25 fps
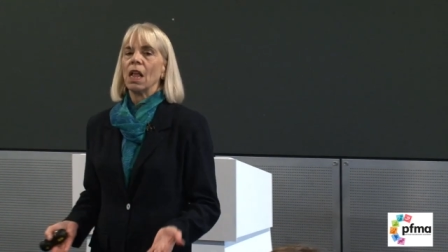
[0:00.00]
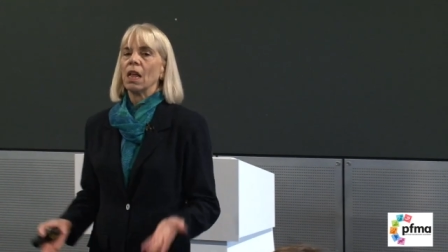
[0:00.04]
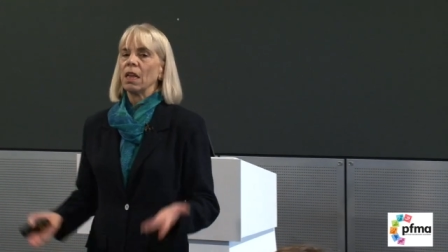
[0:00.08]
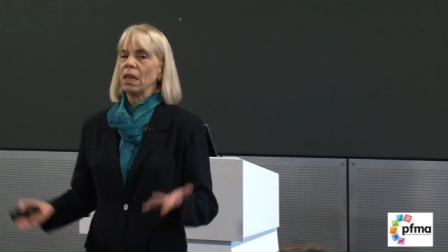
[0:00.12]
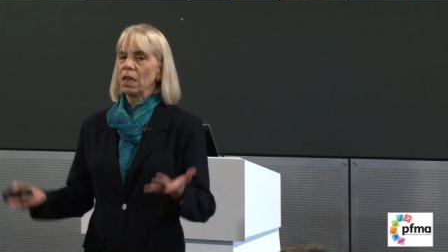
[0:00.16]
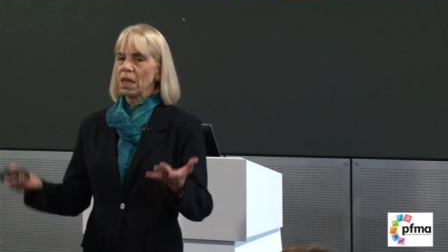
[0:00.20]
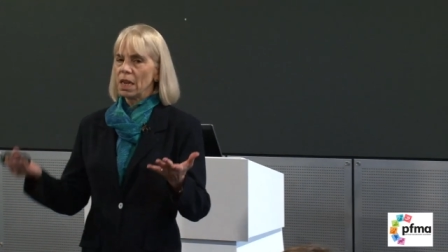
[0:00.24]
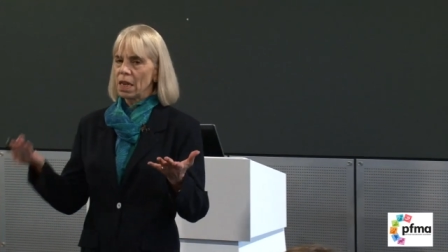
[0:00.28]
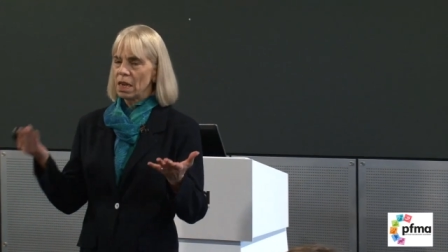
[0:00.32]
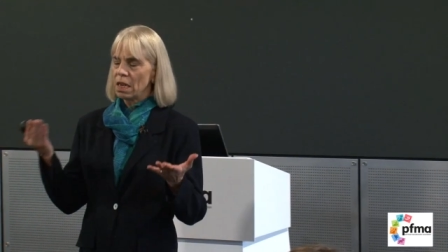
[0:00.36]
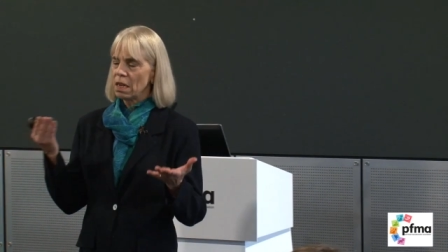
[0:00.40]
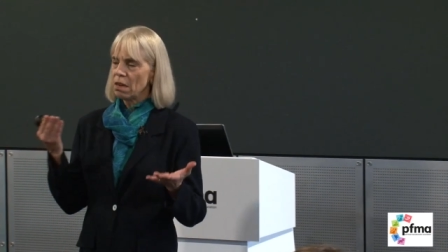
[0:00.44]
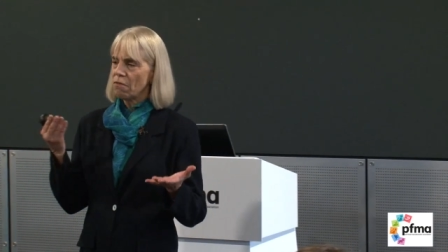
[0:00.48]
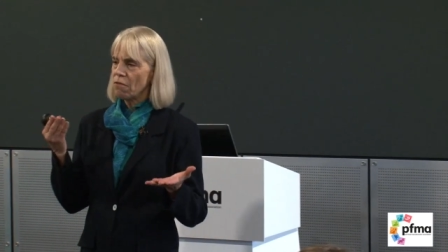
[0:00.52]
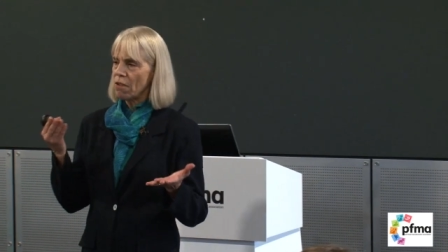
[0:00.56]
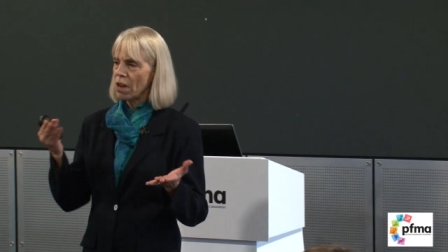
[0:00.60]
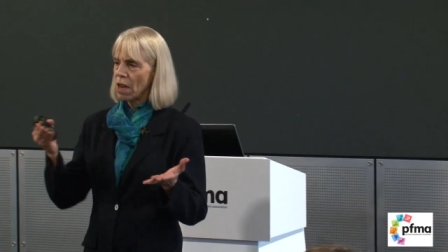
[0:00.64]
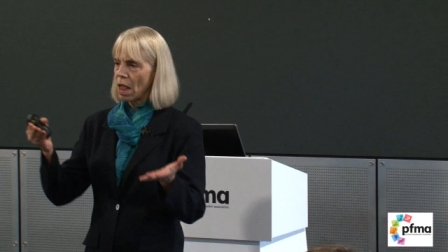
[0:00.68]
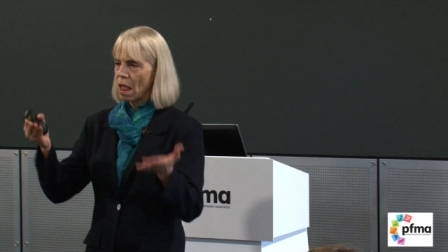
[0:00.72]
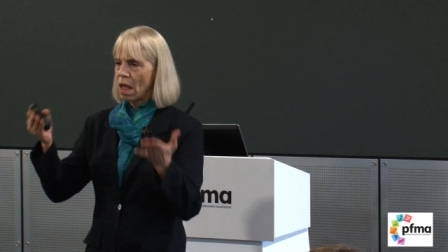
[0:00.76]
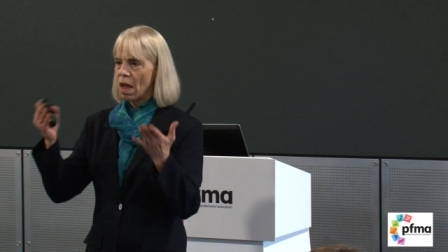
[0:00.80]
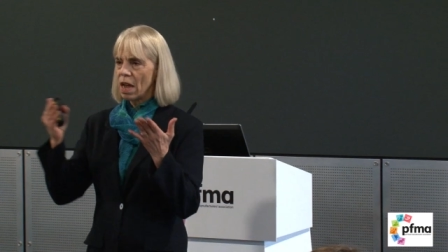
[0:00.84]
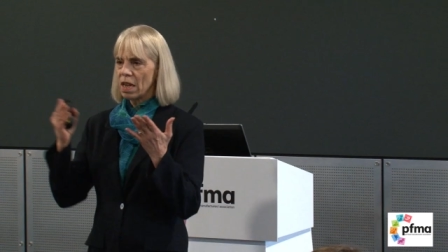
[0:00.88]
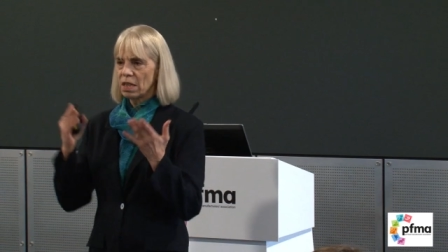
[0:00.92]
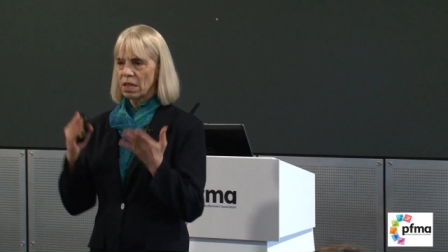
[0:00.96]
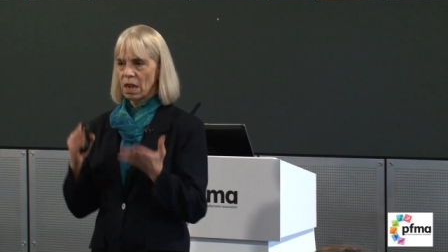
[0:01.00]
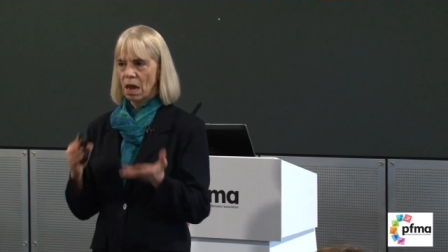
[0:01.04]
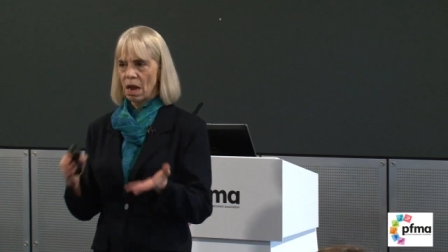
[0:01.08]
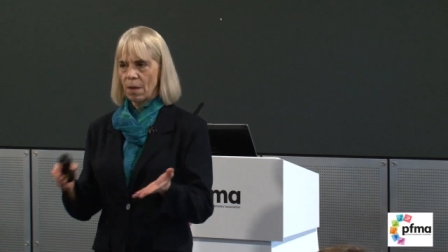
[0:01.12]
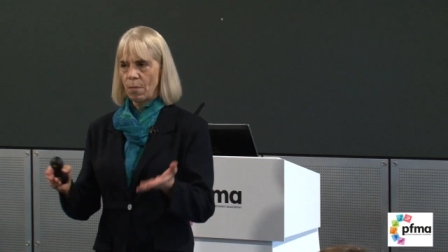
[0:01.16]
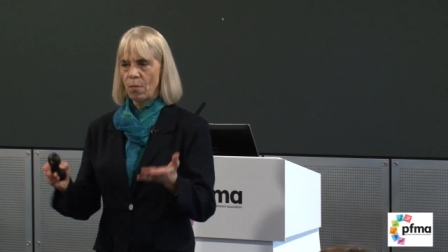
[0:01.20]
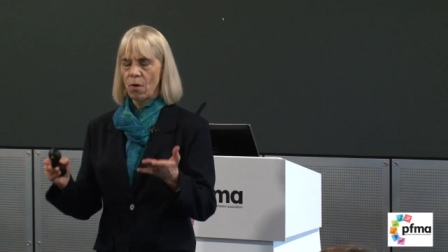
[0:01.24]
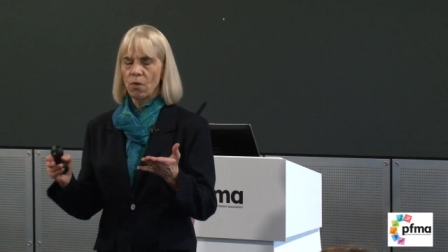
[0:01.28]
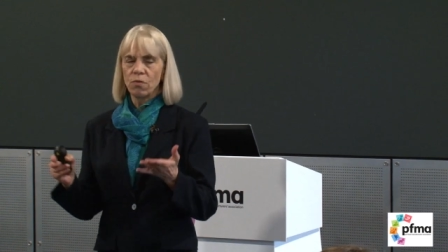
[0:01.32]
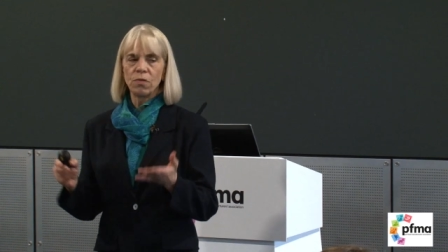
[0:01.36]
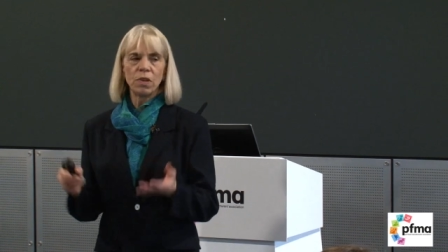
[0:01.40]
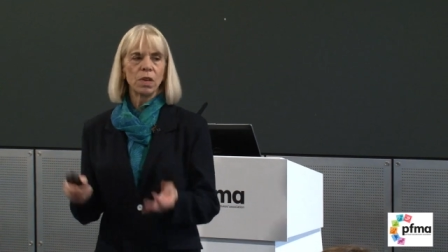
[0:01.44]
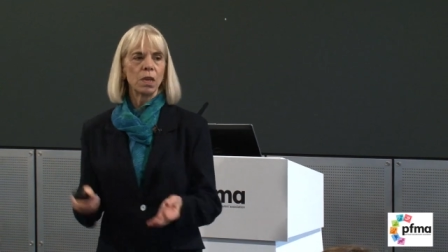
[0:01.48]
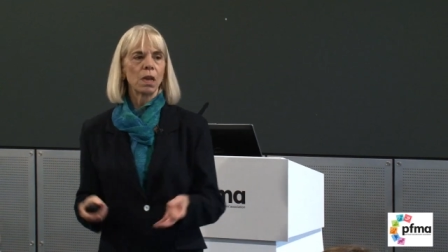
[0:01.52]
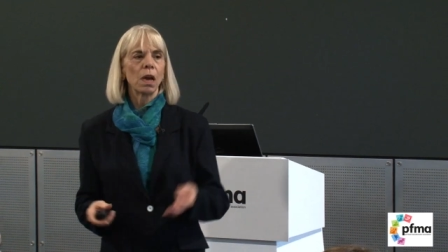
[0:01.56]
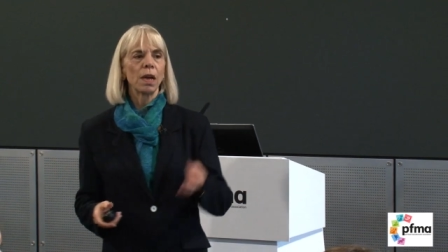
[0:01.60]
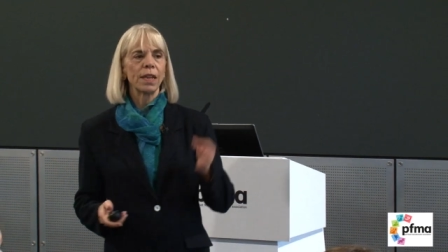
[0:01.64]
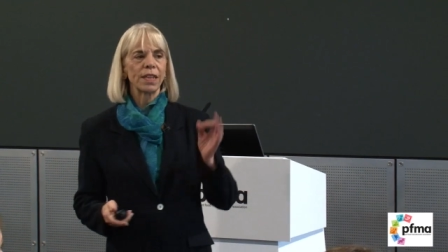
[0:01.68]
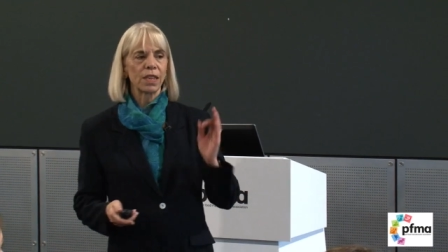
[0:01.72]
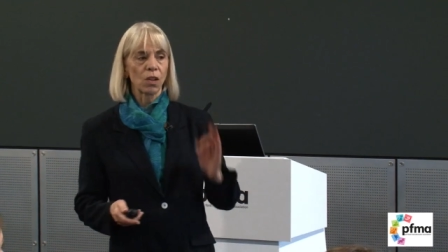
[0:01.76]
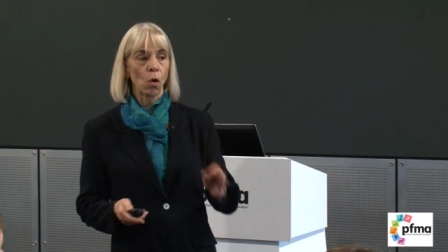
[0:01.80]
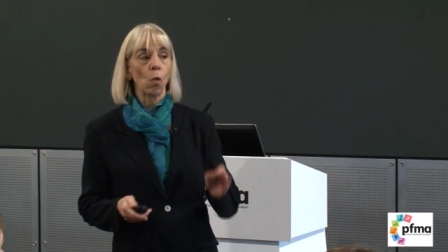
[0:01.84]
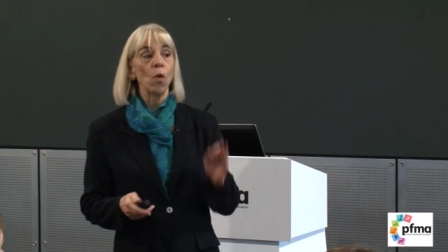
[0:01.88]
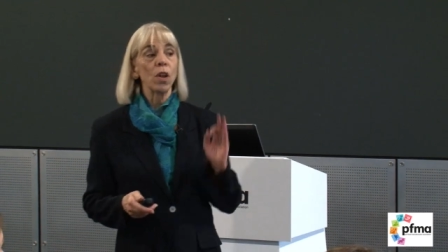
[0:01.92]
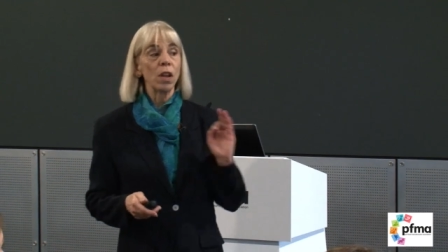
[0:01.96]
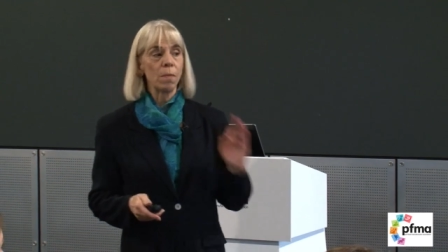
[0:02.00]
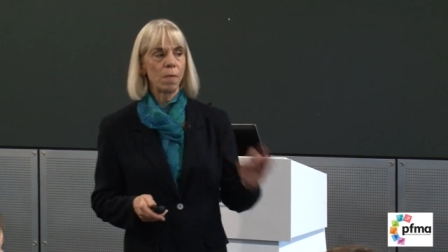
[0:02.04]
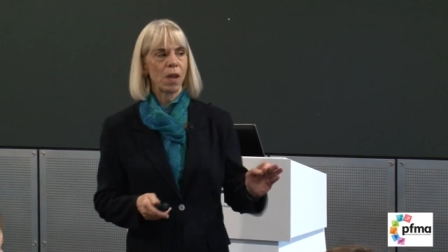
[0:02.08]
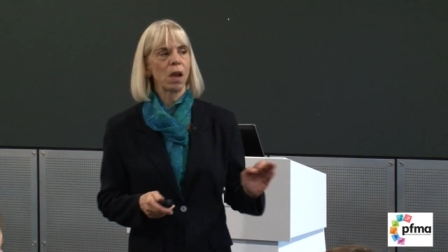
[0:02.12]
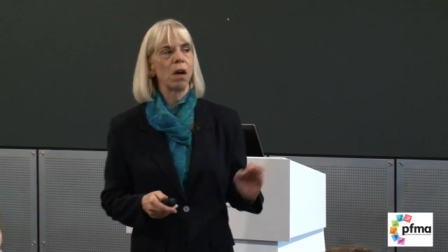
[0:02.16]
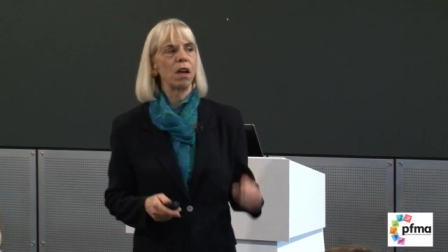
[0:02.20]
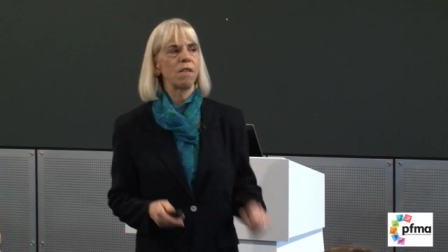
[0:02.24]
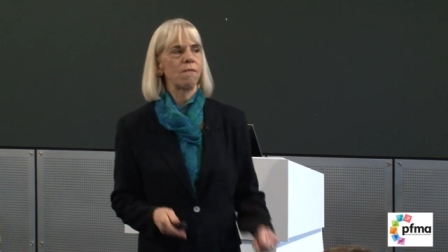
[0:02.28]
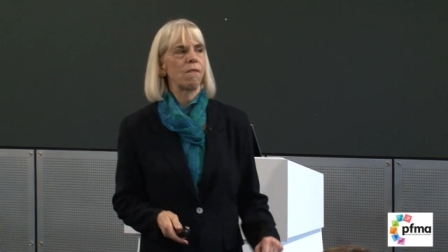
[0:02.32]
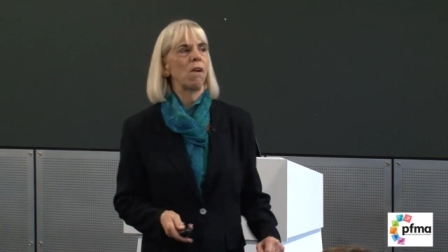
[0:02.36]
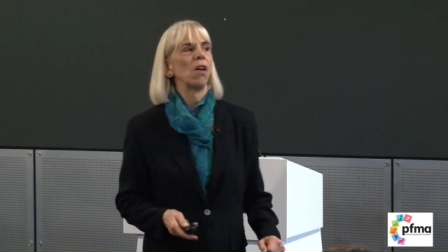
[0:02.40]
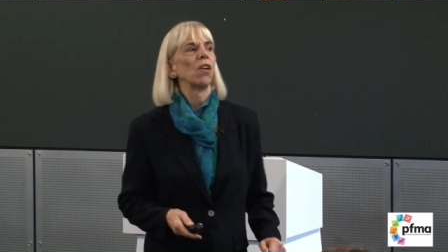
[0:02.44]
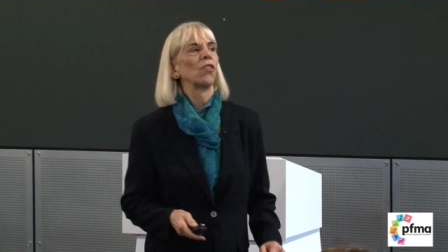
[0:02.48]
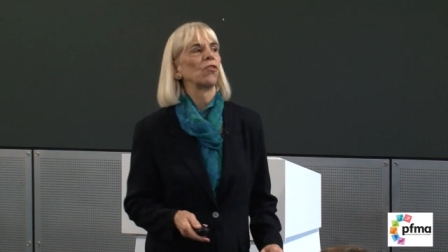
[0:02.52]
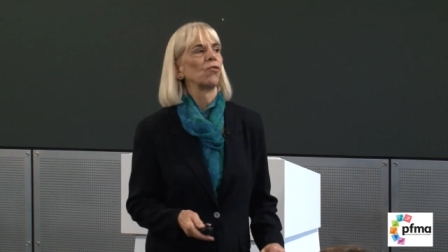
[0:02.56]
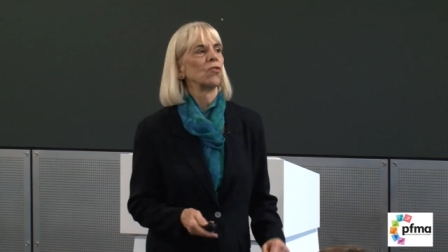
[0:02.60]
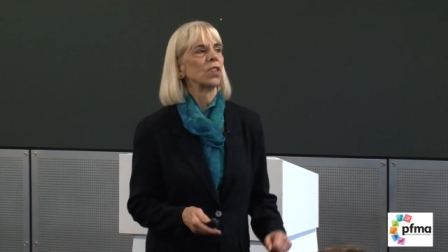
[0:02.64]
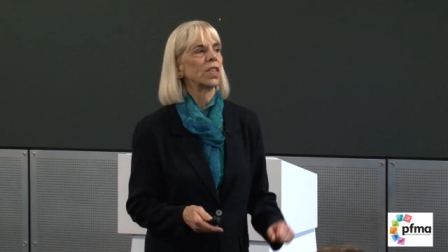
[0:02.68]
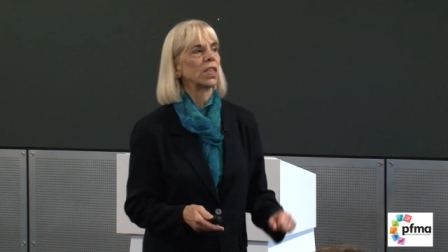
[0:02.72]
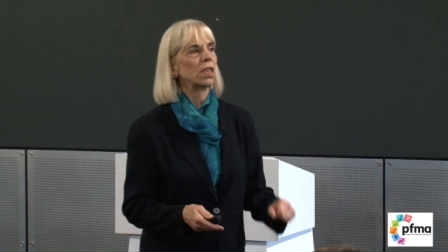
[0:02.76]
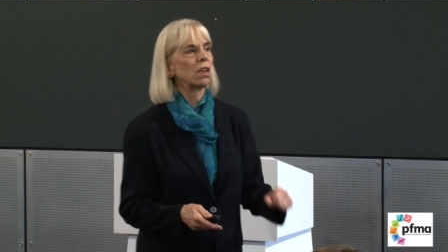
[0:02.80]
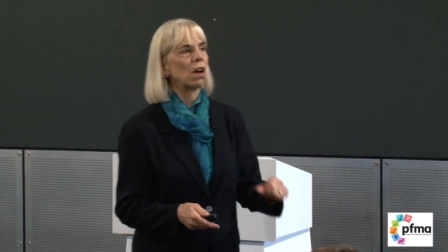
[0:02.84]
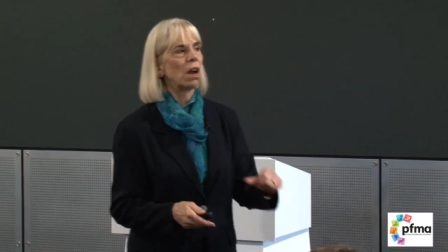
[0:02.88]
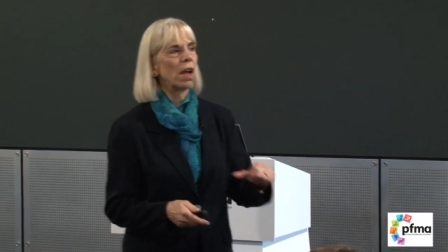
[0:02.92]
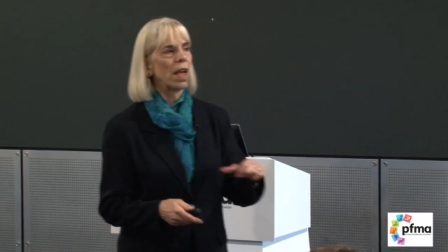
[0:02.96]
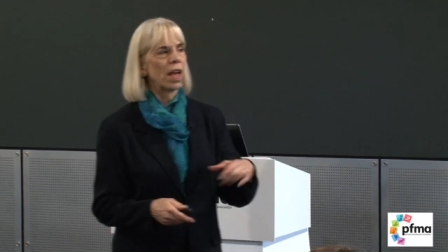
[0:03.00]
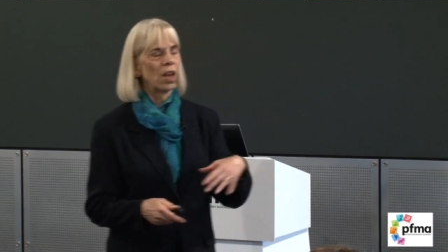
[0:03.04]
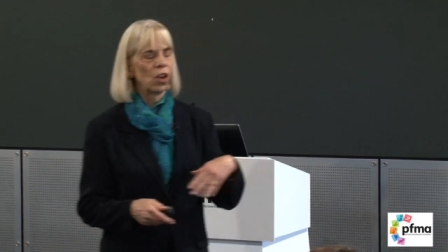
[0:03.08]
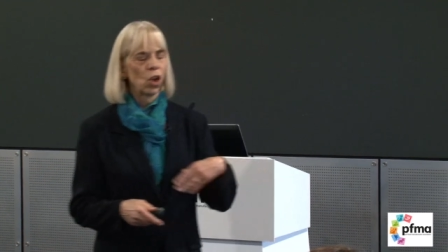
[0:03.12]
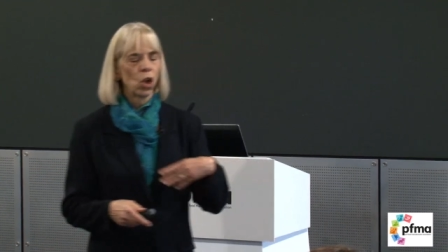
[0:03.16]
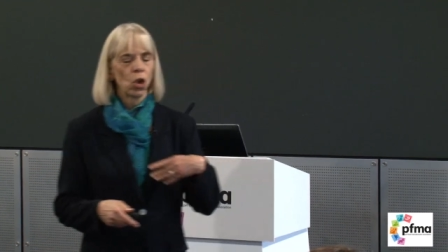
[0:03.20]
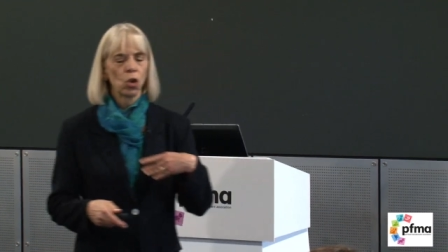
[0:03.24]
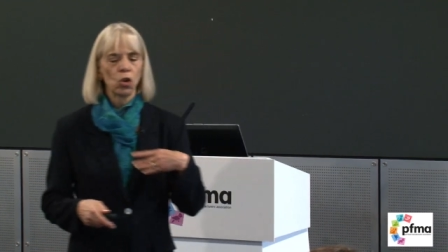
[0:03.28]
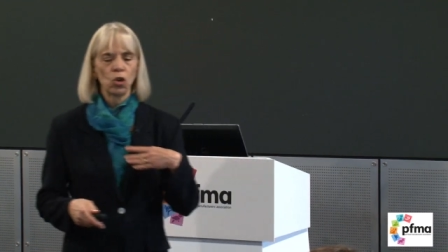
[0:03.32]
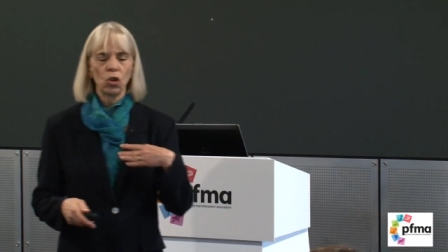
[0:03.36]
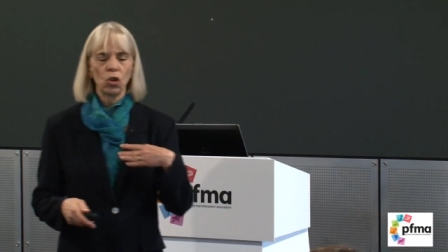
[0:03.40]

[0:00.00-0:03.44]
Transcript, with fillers: You need to realize high protein diet is going to be high phosphorus diet